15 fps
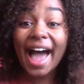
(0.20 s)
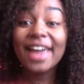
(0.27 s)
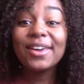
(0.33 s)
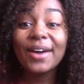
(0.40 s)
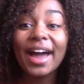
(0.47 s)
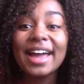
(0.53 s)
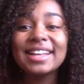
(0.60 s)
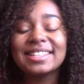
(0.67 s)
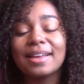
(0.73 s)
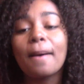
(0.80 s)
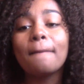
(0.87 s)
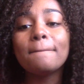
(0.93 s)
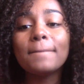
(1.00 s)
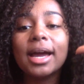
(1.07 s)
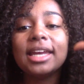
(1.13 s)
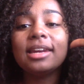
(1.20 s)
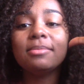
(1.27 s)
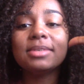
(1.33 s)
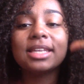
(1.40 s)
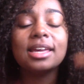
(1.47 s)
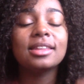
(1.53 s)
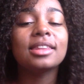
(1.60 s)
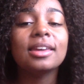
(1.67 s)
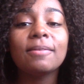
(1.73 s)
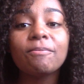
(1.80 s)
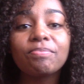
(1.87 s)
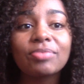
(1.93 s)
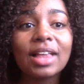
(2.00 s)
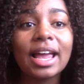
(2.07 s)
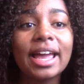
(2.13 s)
guys, my name is Haley,
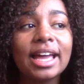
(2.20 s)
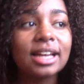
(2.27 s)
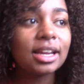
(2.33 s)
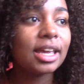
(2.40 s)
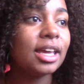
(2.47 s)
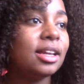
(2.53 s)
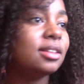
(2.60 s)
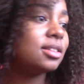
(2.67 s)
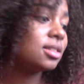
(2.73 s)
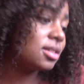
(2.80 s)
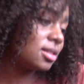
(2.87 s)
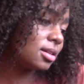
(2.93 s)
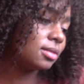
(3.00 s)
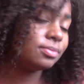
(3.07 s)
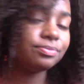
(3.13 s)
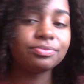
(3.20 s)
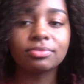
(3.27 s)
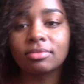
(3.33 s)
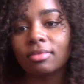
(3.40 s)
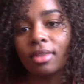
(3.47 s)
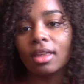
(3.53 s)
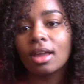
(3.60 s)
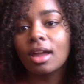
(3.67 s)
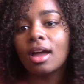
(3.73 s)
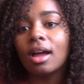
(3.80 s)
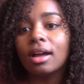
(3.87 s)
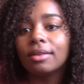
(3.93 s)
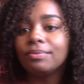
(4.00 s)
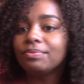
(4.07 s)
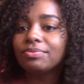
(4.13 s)
and it's
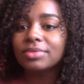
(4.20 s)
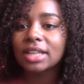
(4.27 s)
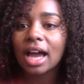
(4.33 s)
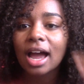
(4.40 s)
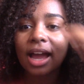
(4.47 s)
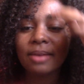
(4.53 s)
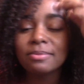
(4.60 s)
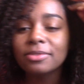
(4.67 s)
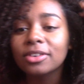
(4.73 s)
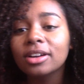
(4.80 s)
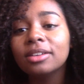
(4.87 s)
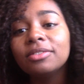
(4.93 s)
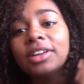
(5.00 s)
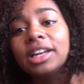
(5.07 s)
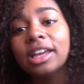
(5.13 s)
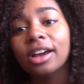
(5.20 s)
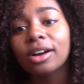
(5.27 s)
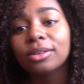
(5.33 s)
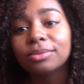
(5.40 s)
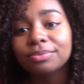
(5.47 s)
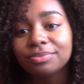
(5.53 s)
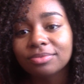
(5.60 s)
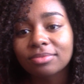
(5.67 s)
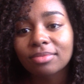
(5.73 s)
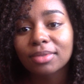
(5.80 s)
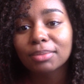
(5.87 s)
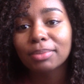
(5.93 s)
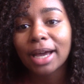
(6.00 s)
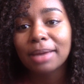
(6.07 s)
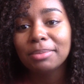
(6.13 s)
time for a video
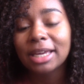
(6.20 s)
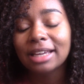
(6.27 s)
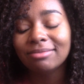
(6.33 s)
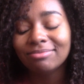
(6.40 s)
by me.